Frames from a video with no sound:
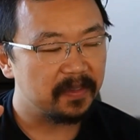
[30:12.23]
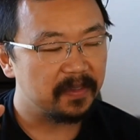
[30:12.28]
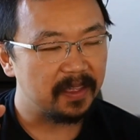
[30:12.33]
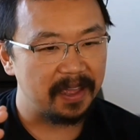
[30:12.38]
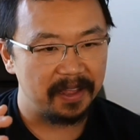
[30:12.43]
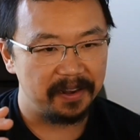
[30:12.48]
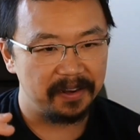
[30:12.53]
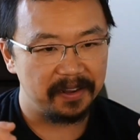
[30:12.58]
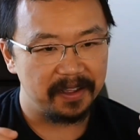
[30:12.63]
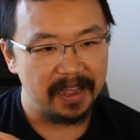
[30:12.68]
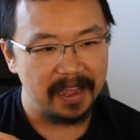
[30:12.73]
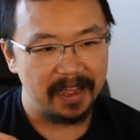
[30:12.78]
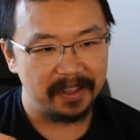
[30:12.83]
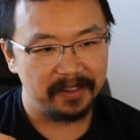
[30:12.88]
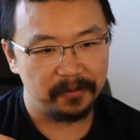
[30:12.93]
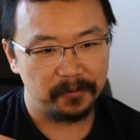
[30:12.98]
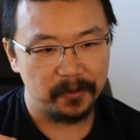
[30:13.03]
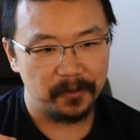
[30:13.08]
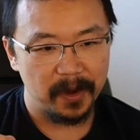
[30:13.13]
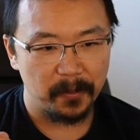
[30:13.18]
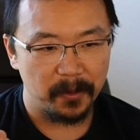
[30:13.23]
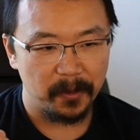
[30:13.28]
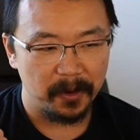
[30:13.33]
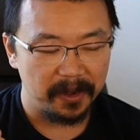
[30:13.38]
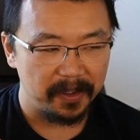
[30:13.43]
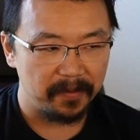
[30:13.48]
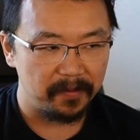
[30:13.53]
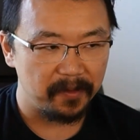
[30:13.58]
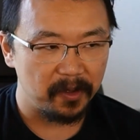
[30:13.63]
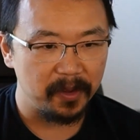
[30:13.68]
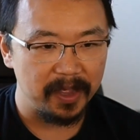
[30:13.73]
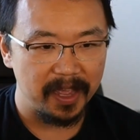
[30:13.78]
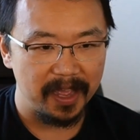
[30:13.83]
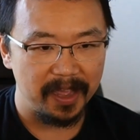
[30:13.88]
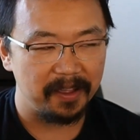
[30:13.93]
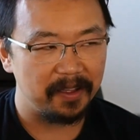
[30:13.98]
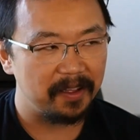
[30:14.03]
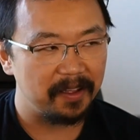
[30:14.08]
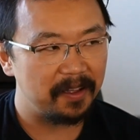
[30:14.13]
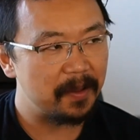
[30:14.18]
And I had this framework of,
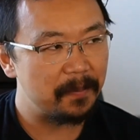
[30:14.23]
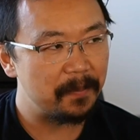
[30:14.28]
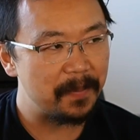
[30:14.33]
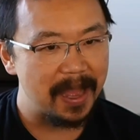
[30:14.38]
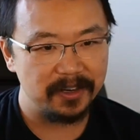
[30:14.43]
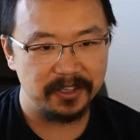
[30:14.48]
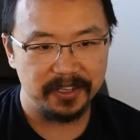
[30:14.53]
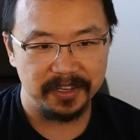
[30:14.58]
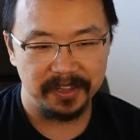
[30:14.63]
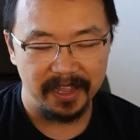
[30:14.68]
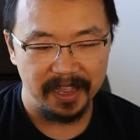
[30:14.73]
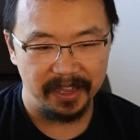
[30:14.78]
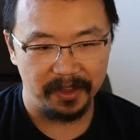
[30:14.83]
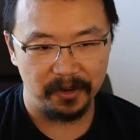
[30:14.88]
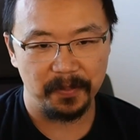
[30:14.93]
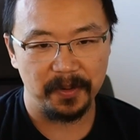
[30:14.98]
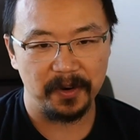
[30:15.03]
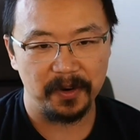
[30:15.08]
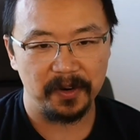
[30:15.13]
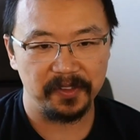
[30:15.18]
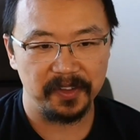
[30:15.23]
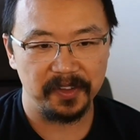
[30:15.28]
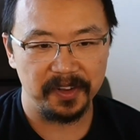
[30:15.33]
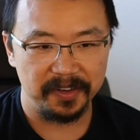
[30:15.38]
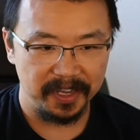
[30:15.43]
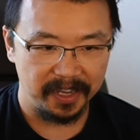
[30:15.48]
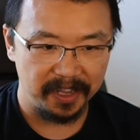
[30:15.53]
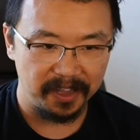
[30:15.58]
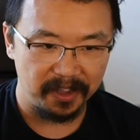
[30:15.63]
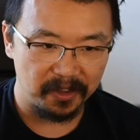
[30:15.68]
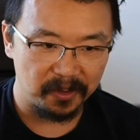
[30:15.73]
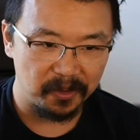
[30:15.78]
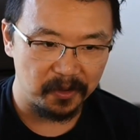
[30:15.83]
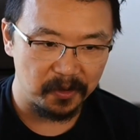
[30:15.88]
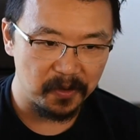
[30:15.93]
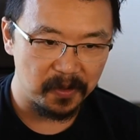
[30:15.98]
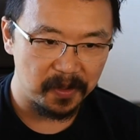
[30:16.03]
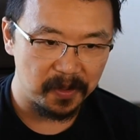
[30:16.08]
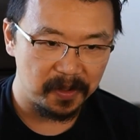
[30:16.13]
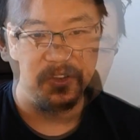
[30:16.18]
okay, imagine like you're a person digging a
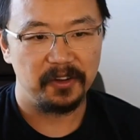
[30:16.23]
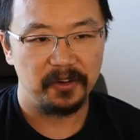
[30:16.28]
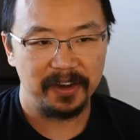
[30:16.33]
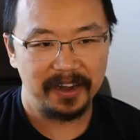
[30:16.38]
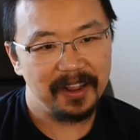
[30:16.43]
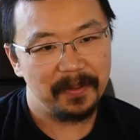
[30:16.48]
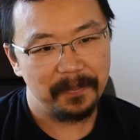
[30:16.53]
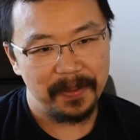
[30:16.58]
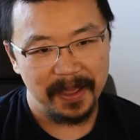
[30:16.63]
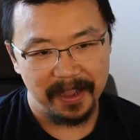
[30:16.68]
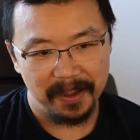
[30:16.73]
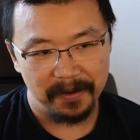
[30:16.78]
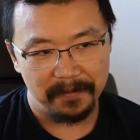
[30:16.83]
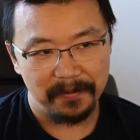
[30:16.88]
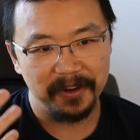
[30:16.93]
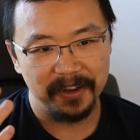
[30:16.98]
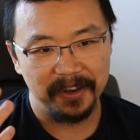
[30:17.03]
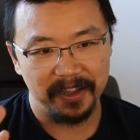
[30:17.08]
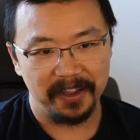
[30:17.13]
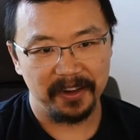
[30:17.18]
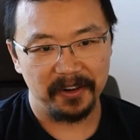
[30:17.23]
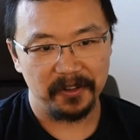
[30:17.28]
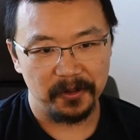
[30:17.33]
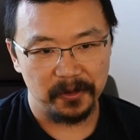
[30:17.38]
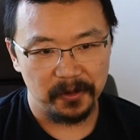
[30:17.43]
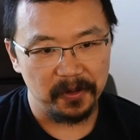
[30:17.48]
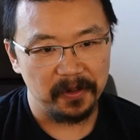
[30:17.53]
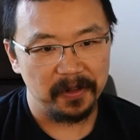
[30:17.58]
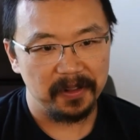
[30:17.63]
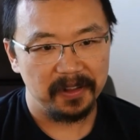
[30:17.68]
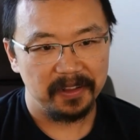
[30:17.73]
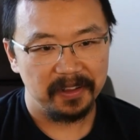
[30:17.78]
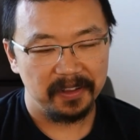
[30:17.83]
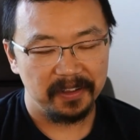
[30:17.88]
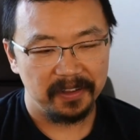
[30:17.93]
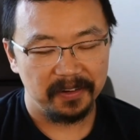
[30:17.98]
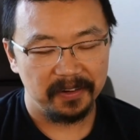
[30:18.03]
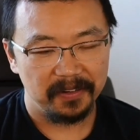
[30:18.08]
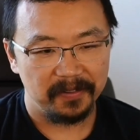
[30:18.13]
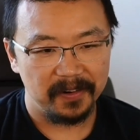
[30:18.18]
hole. You're getting paid for digging the hole,
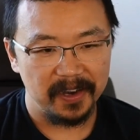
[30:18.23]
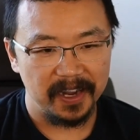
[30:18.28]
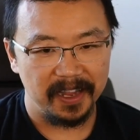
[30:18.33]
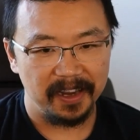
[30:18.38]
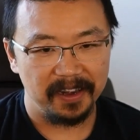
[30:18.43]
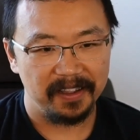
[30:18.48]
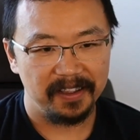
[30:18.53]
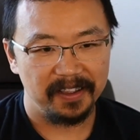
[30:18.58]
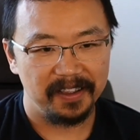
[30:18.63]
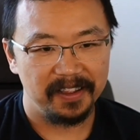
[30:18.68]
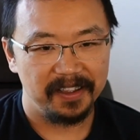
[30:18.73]
right?